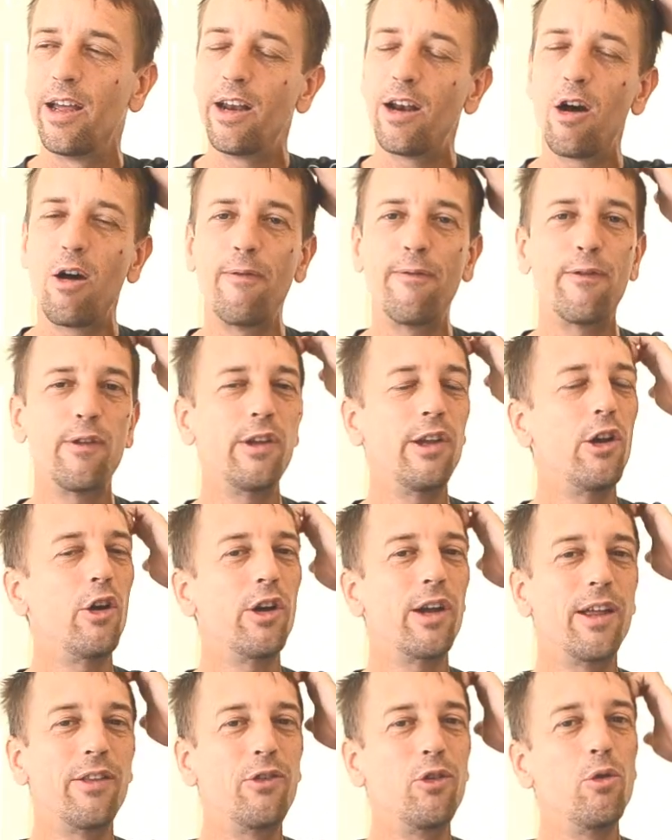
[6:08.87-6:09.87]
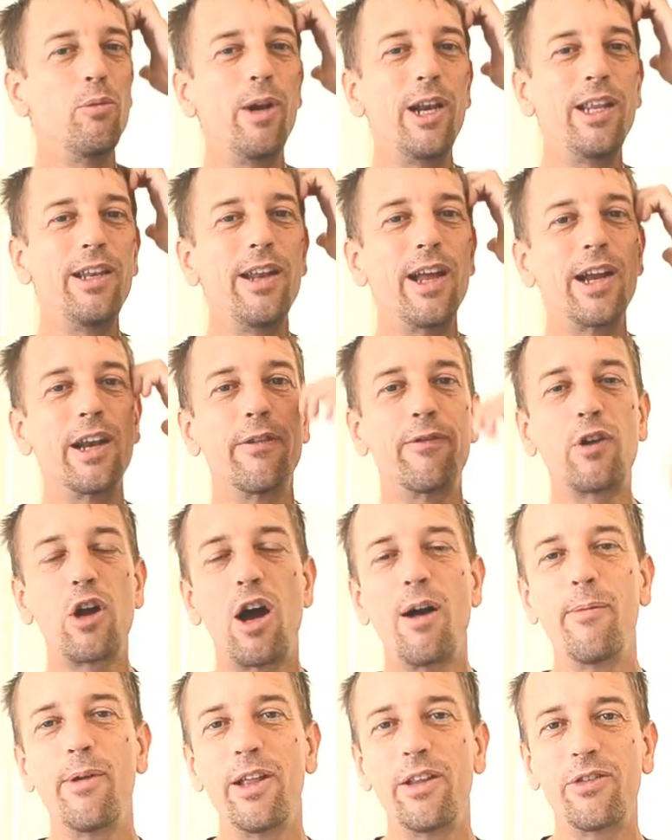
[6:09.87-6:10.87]
And hopefully you don't get too many negative
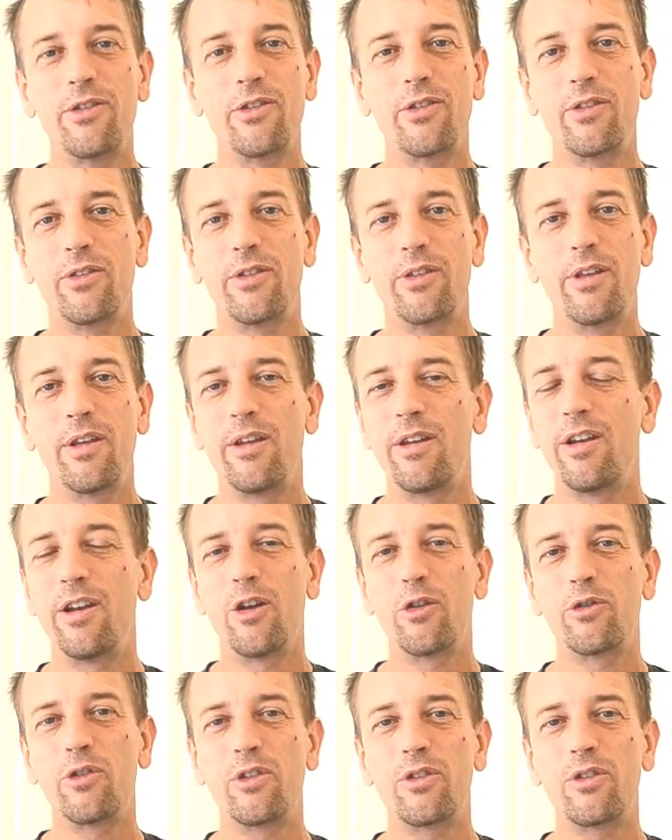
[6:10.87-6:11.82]
comments that, you know,